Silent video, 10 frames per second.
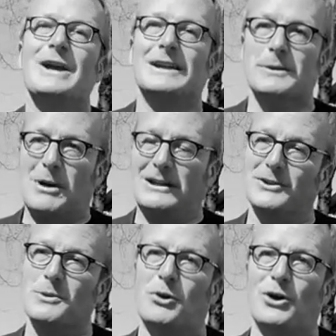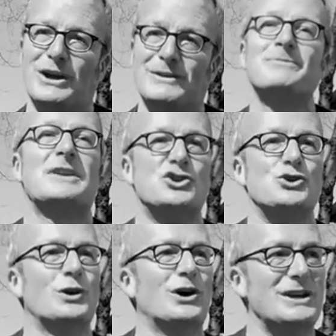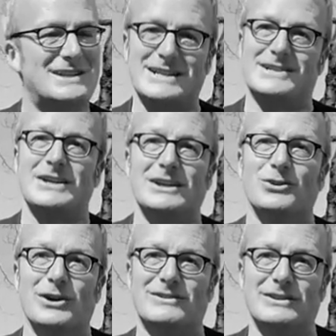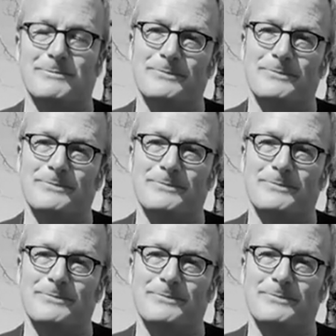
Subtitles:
in the Battle of the Boyne in July 1690.